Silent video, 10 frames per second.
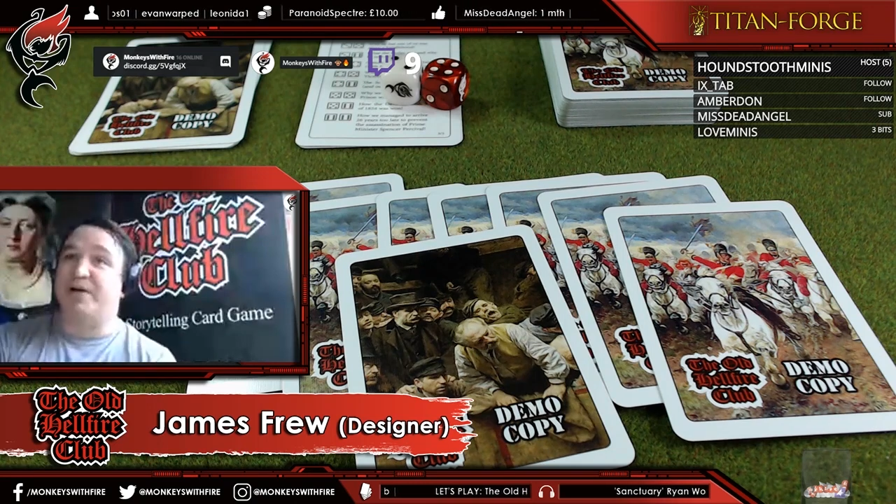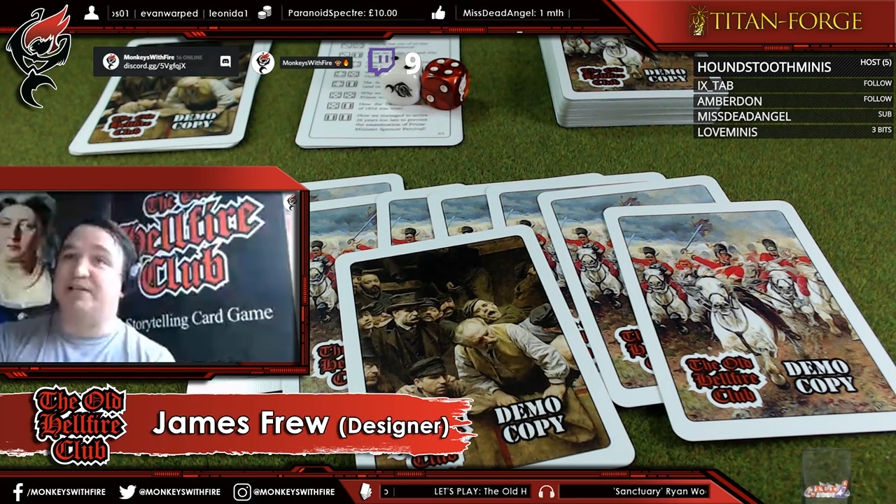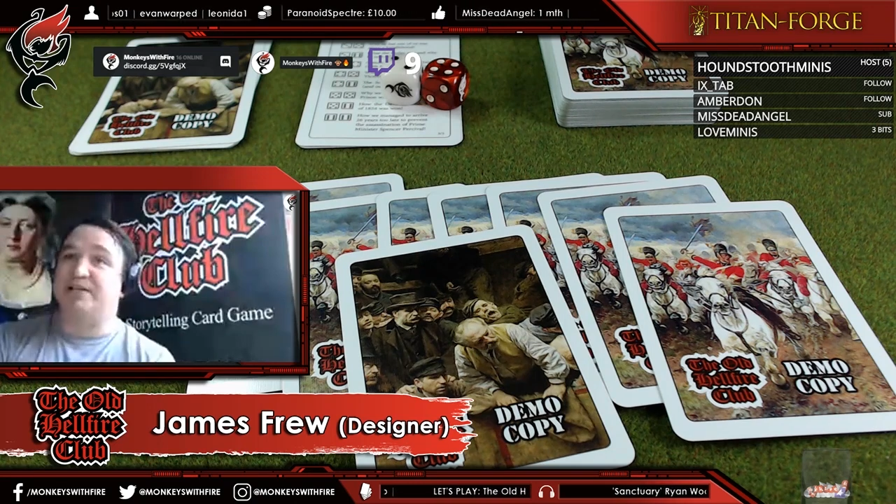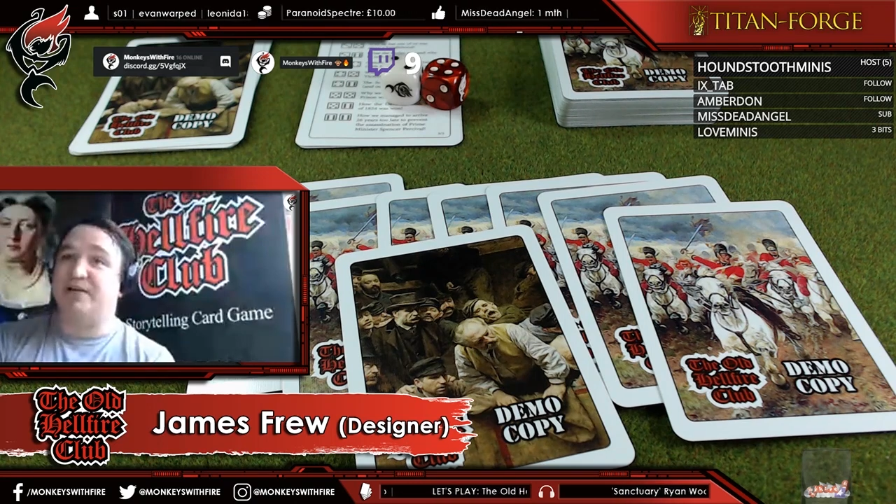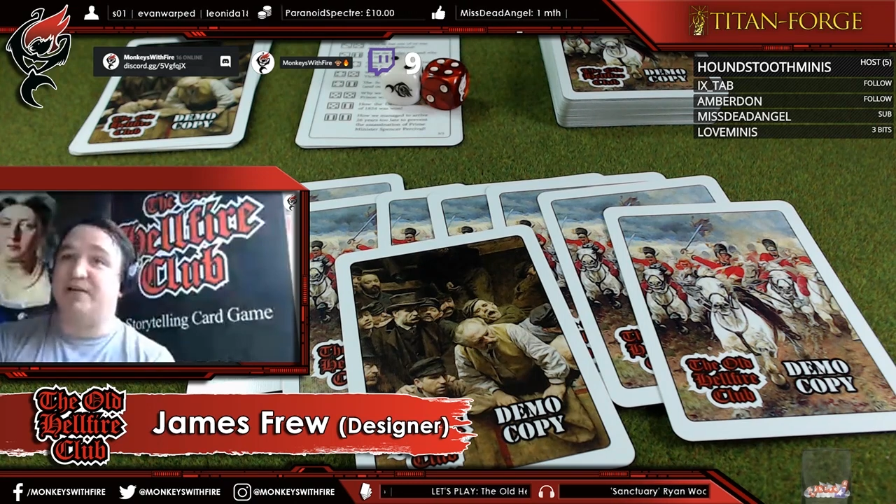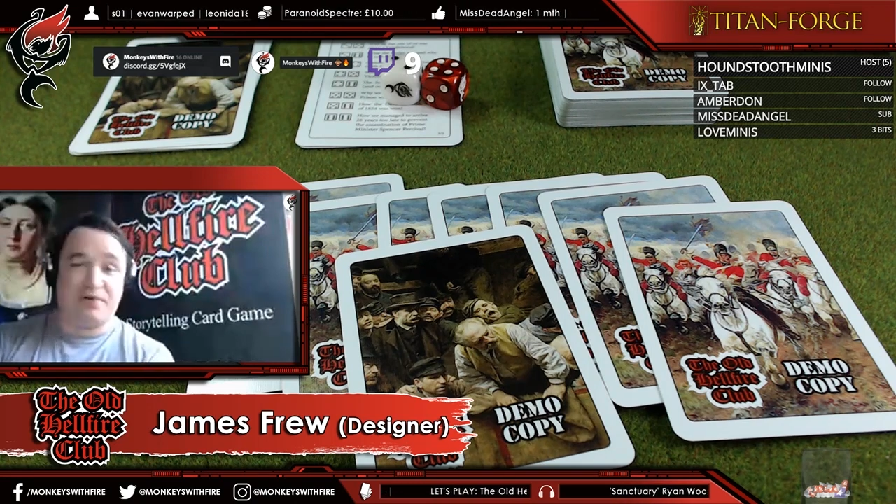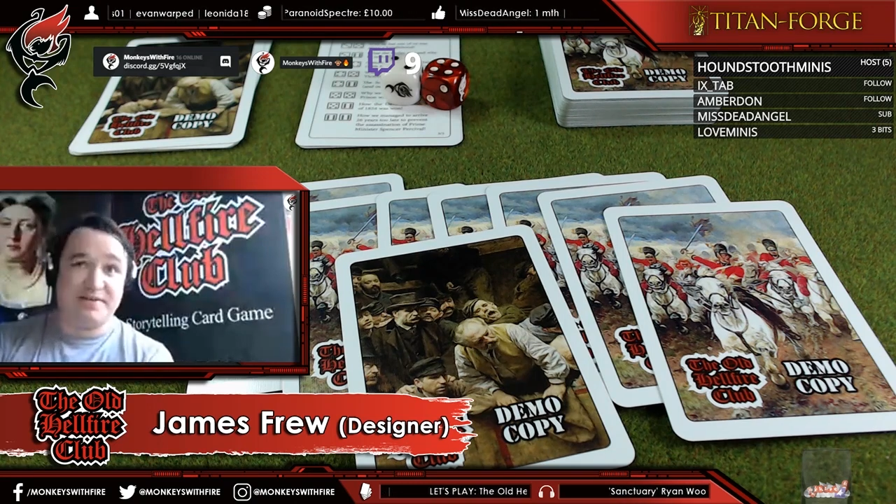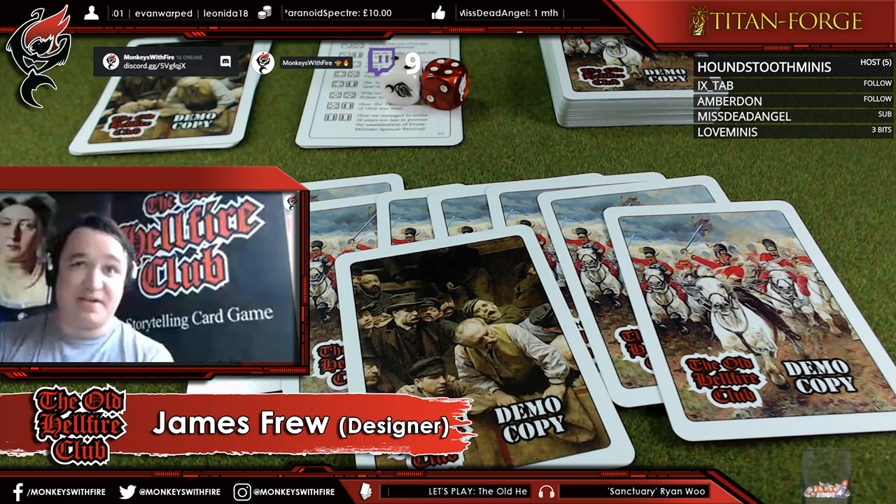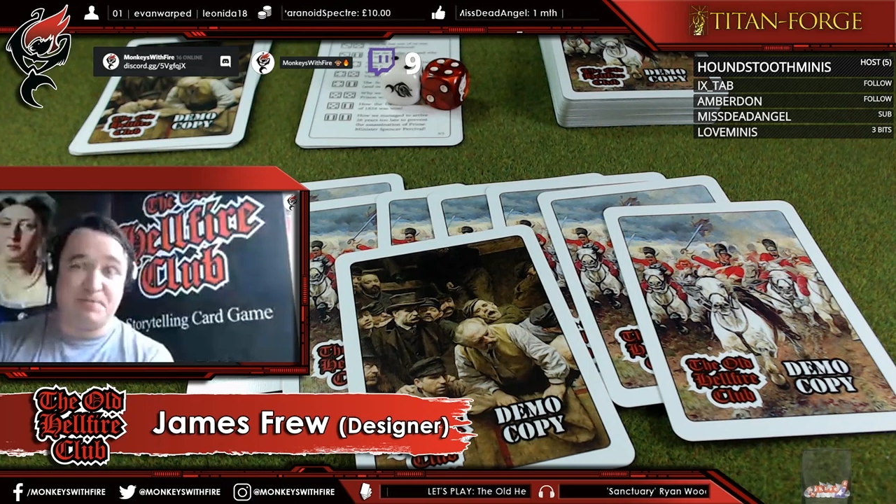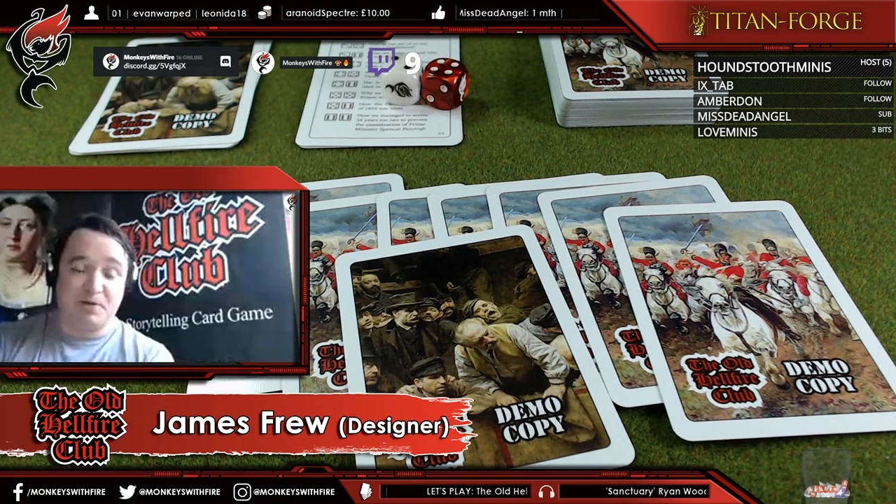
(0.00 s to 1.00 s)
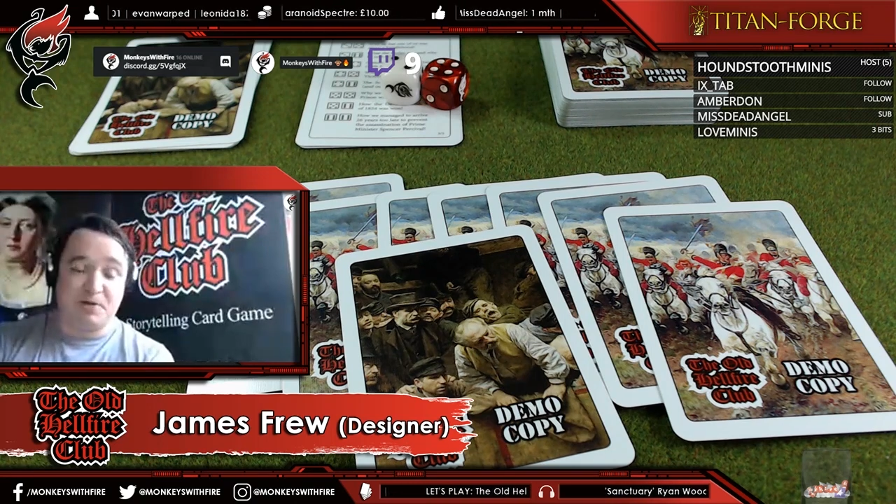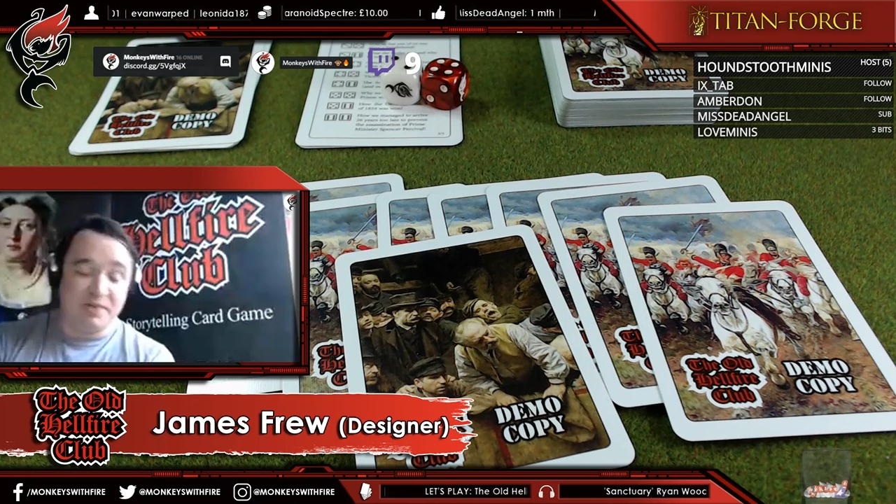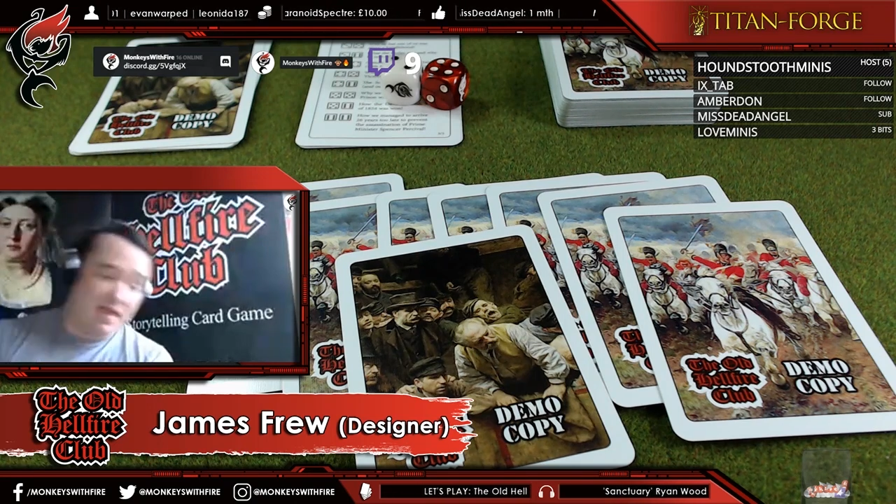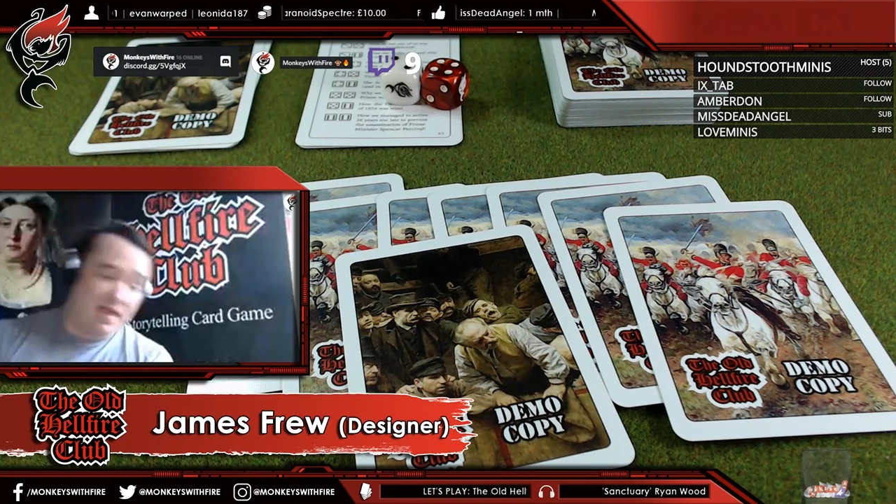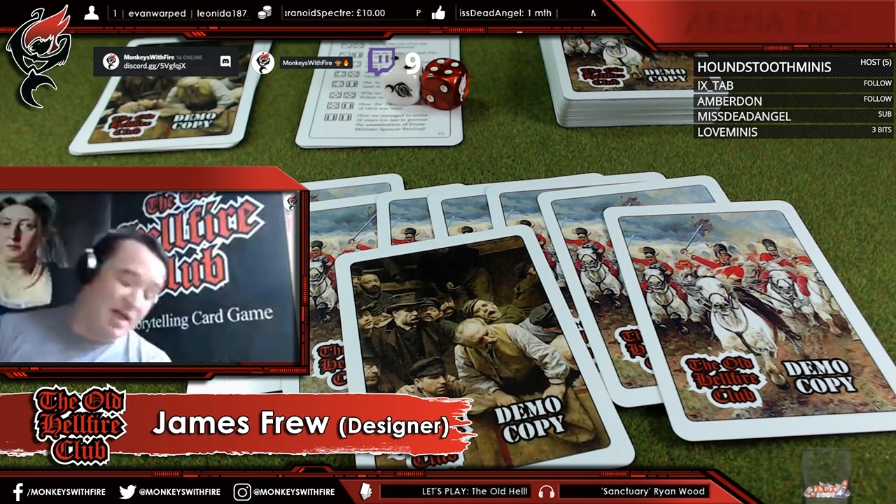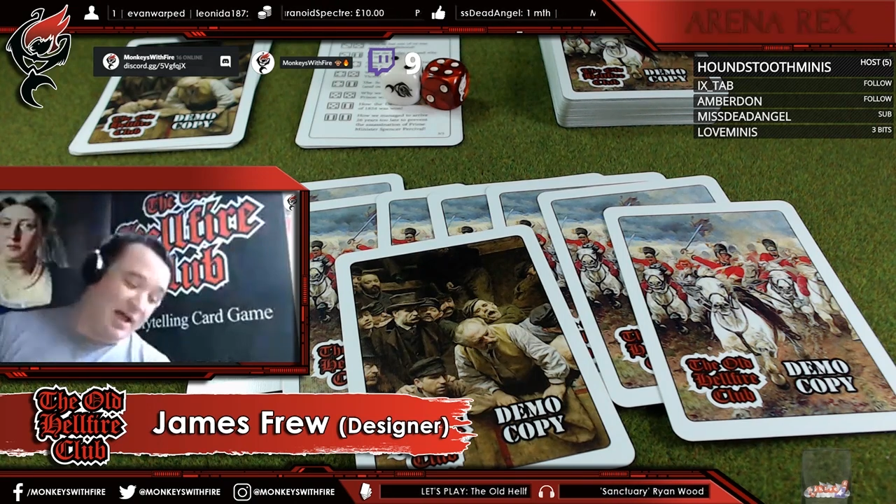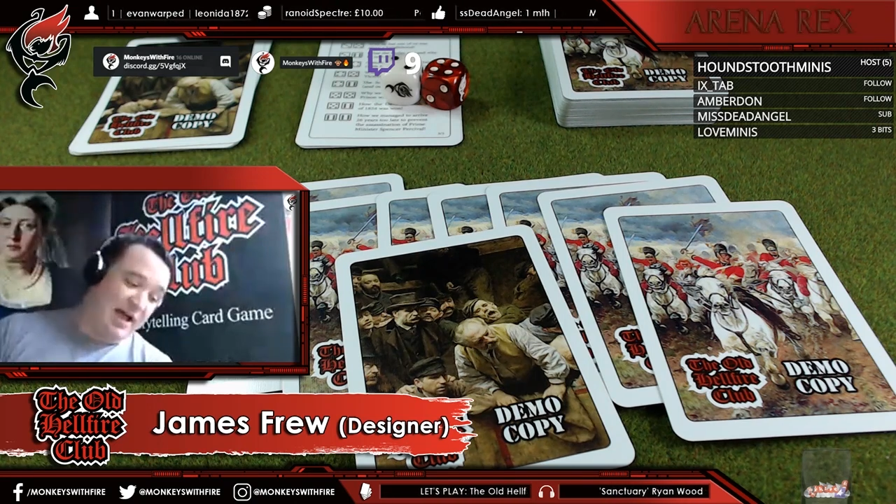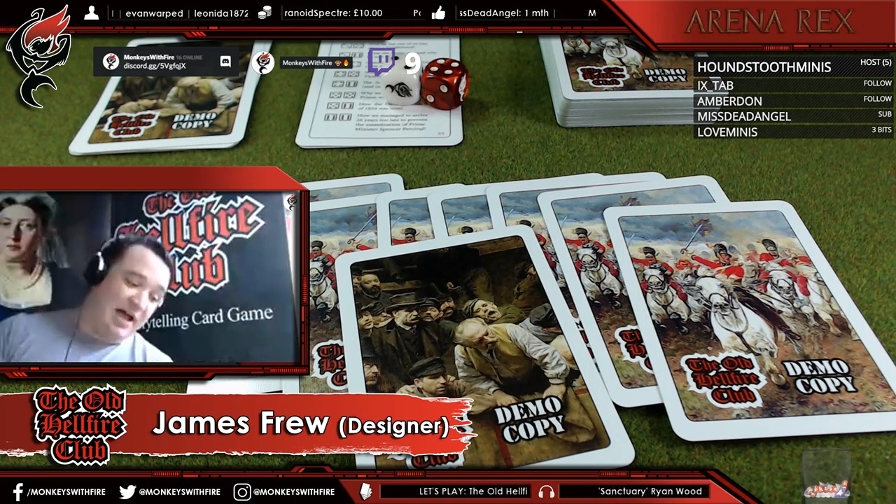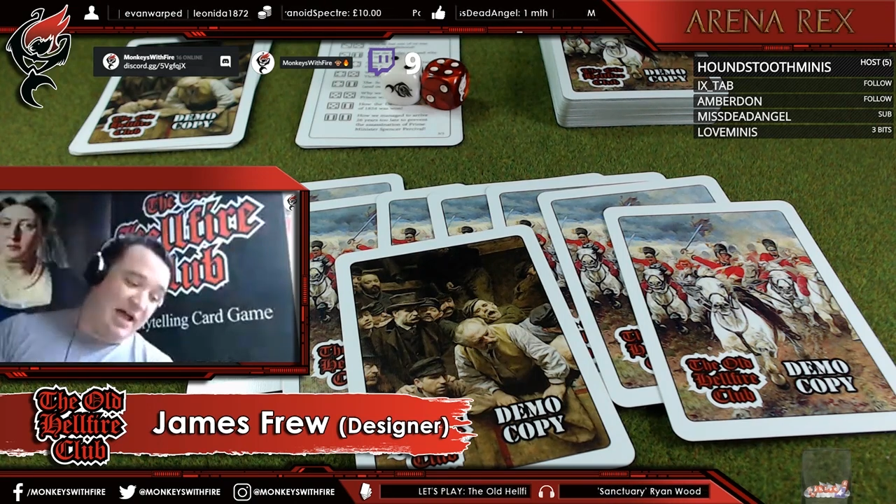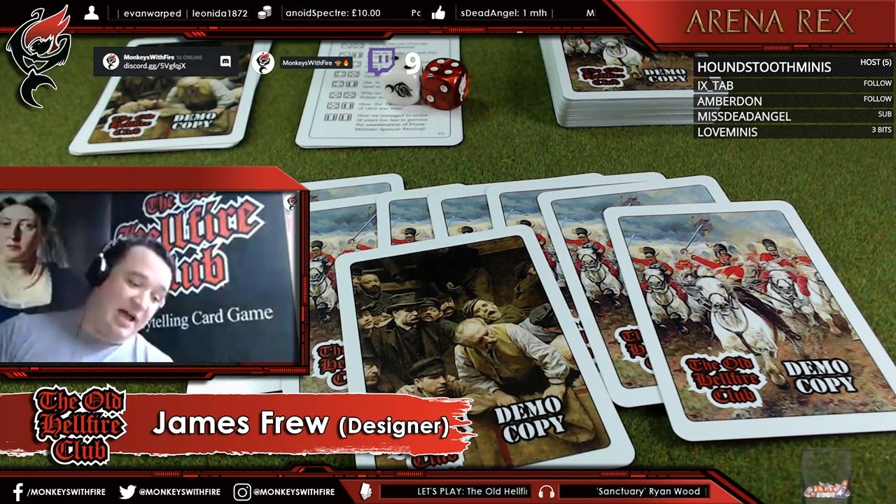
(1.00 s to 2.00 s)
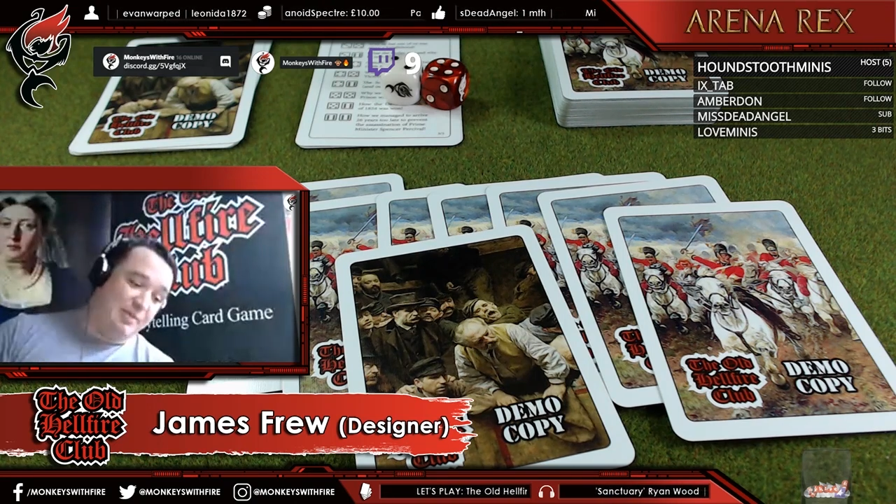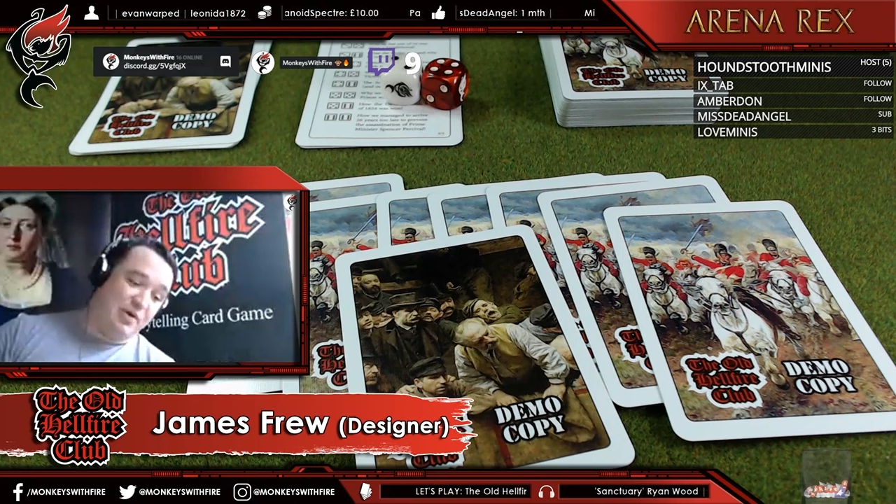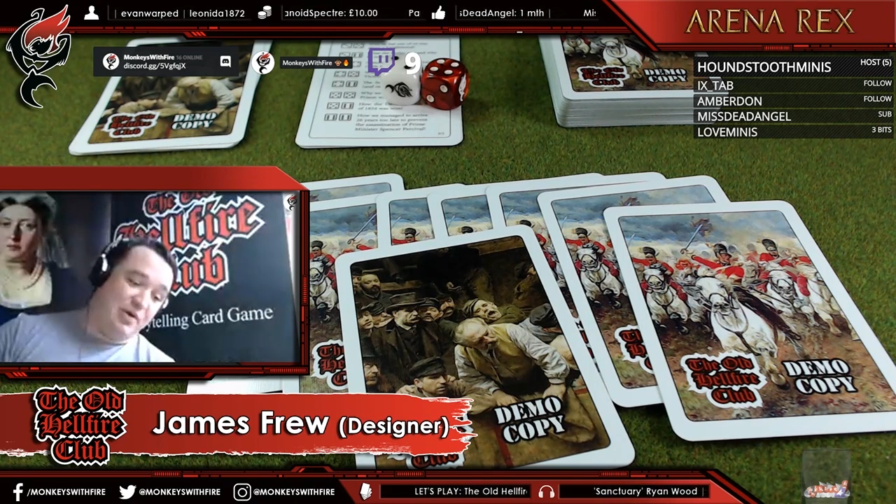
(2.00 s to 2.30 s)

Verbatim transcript: You didn't call your butler, for example.